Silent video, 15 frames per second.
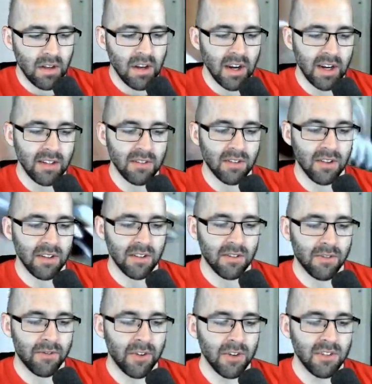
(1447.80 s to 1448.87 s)
All right, so this
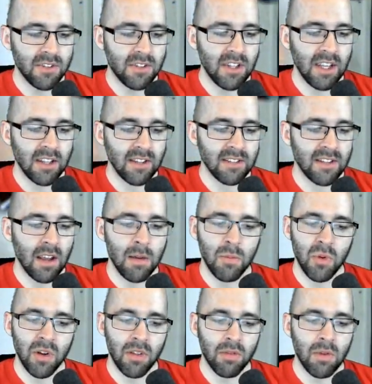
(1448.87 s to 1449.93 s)
first thing, this
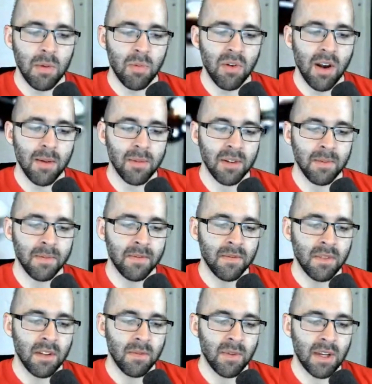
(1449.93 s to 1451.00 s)
8.3 problem,
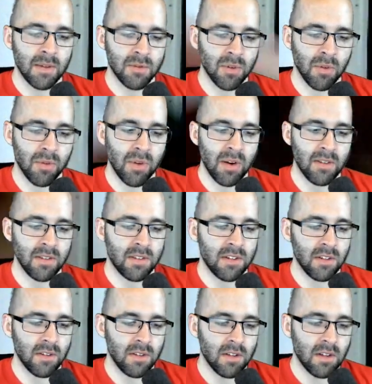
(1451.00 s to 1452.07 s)
becomes root
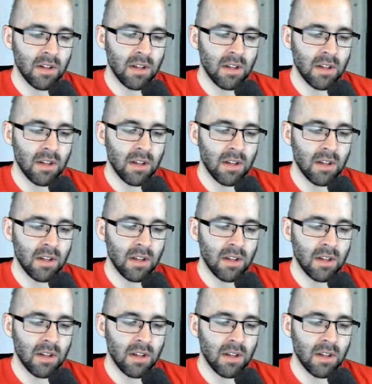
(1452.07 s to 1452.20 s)
3/2.